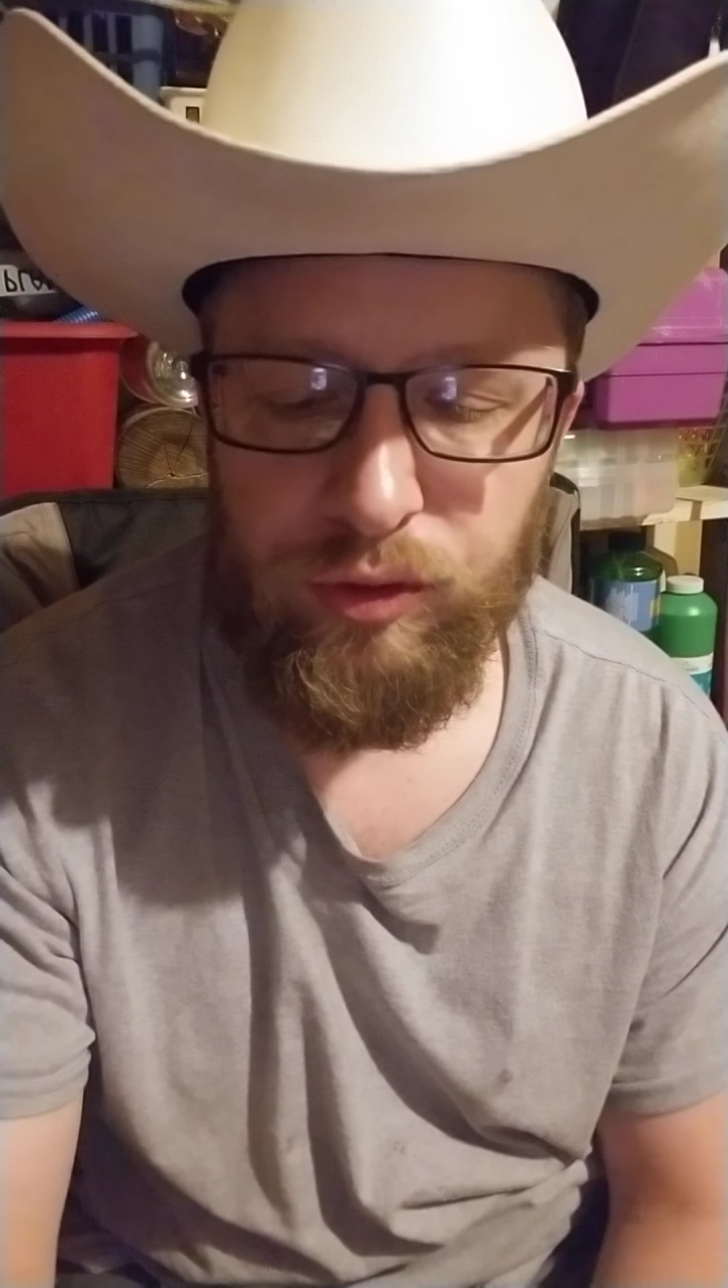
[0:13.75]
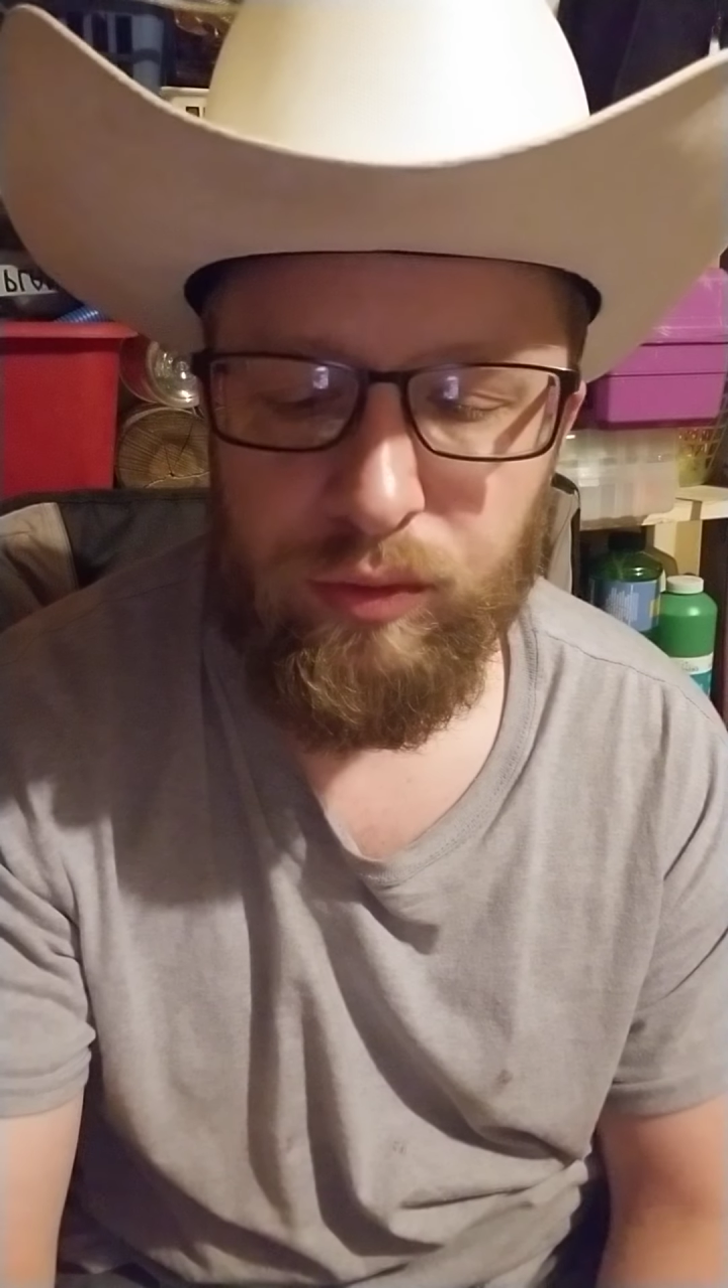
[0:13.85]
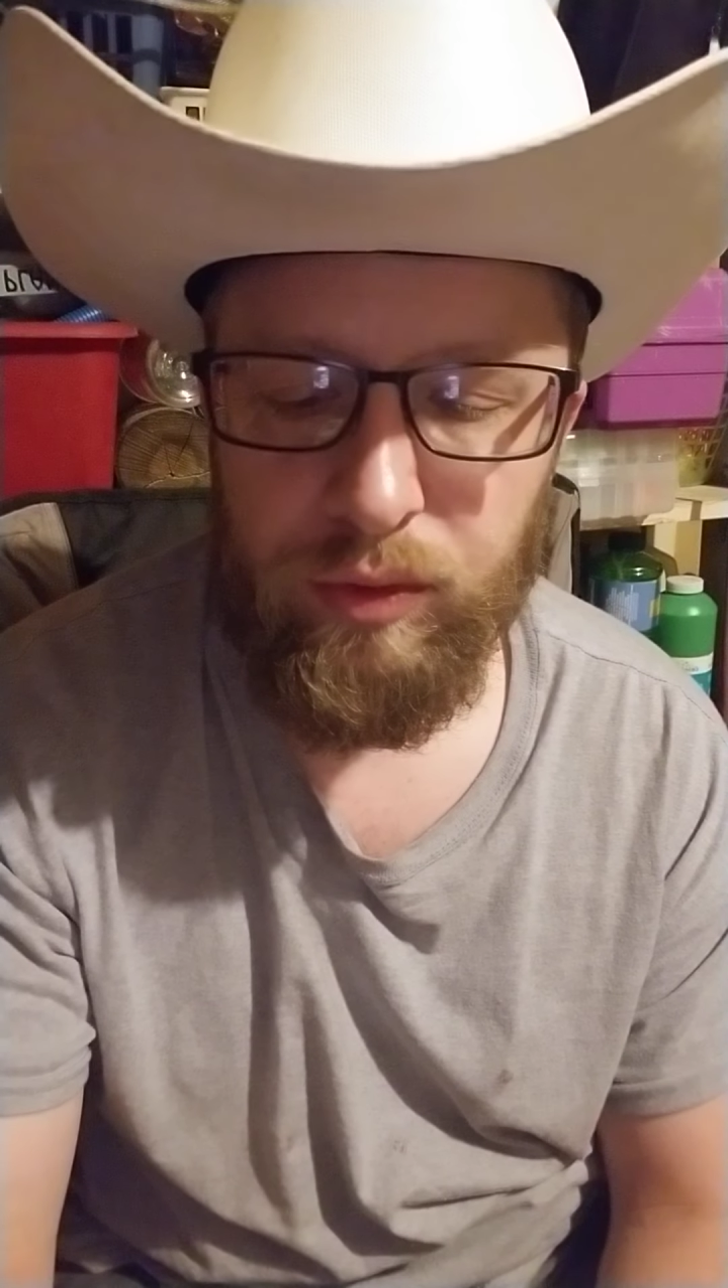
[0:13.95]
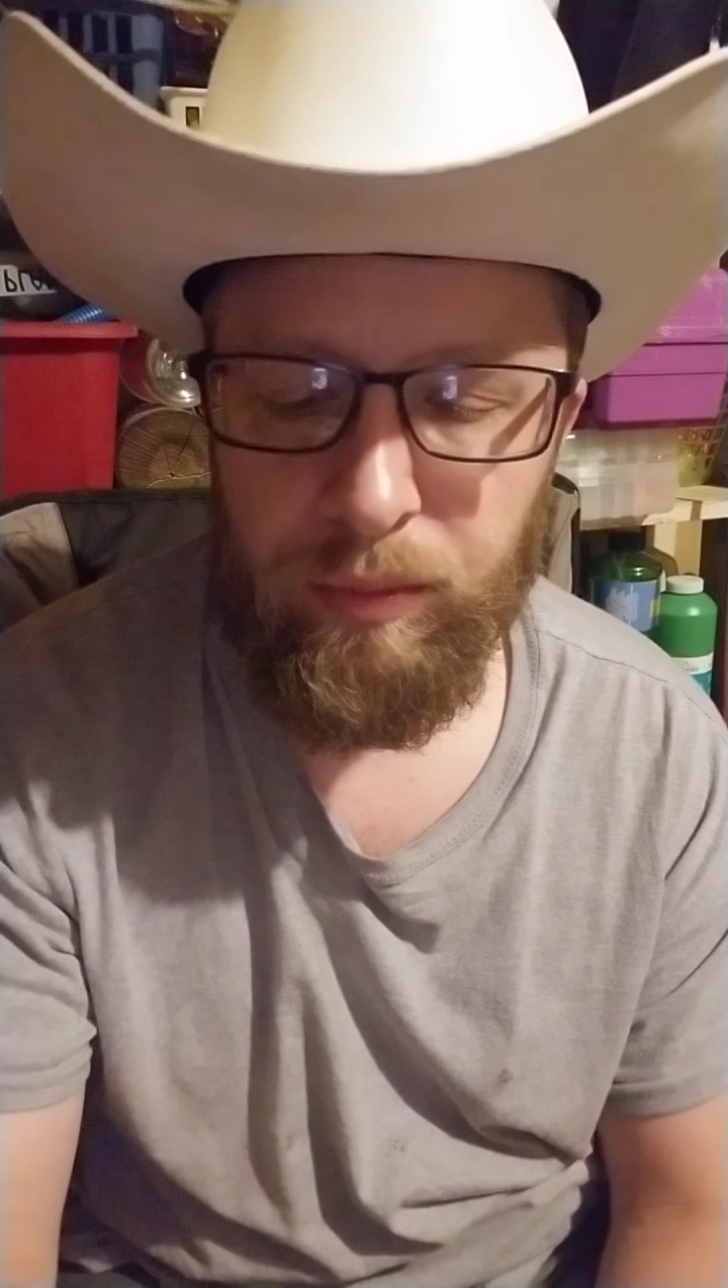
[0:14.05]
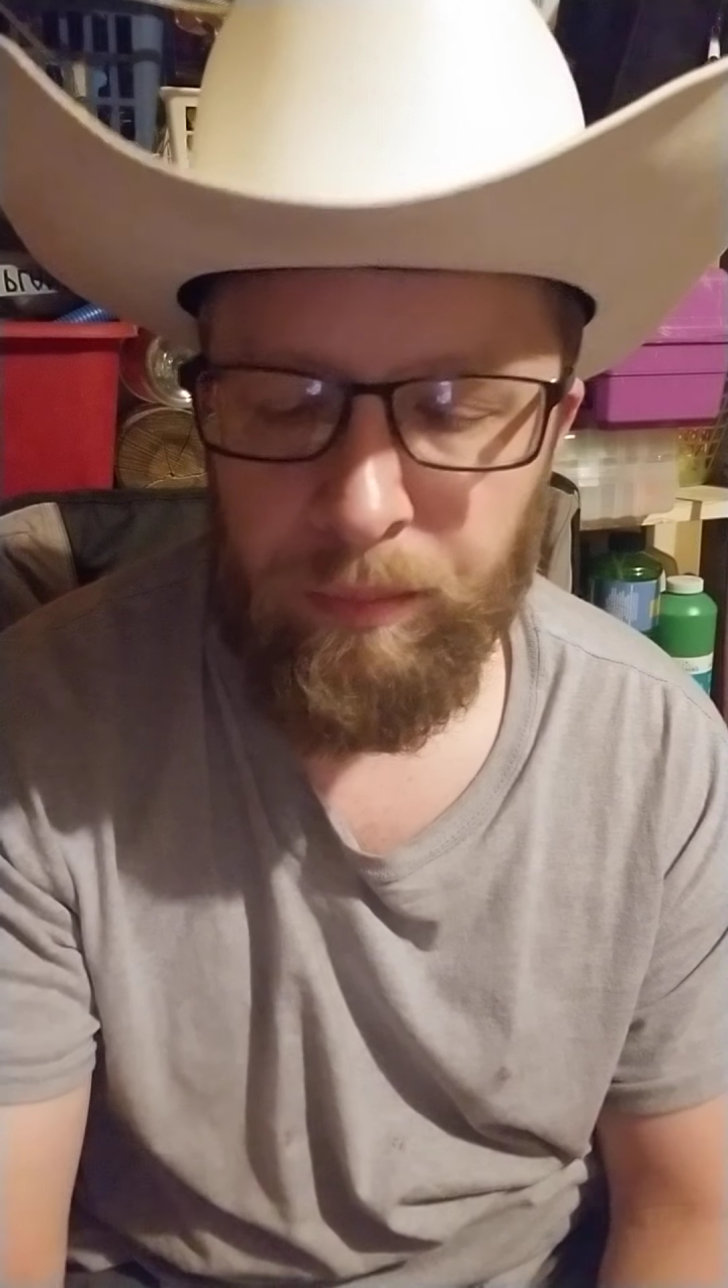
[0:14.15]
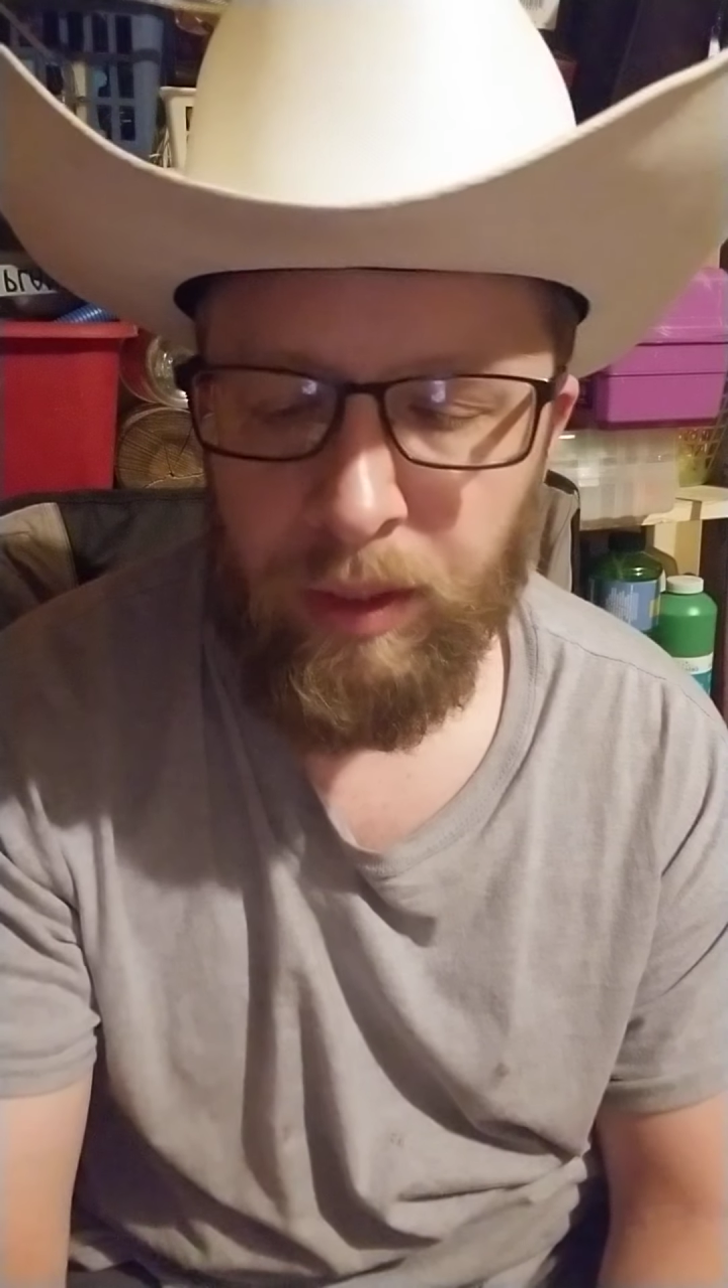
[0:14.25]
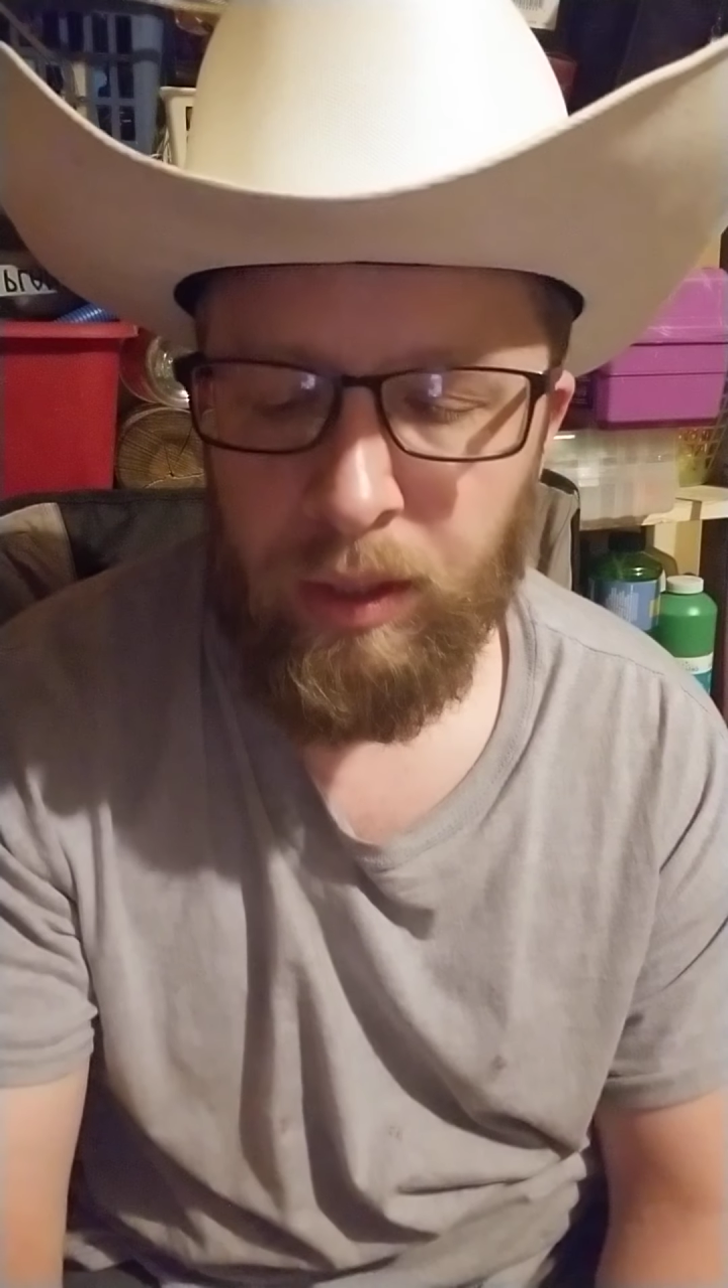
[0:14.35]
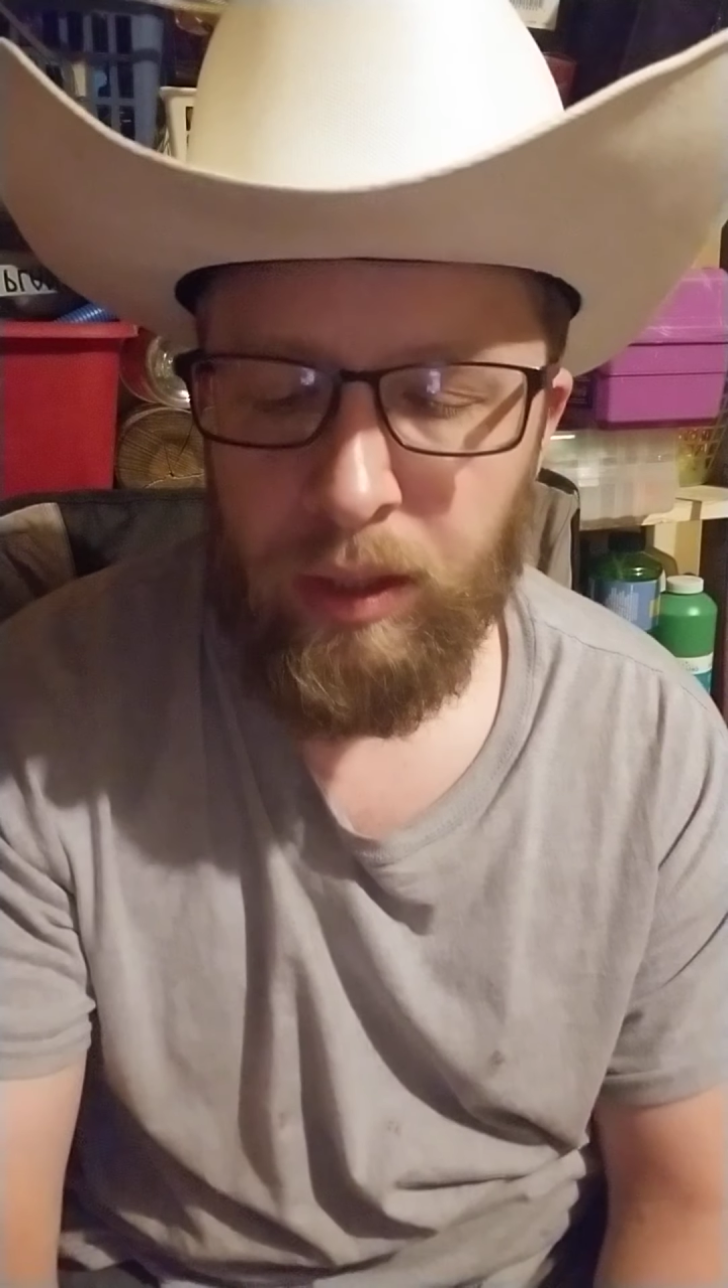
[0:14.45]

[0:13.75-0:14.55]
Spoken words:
Group.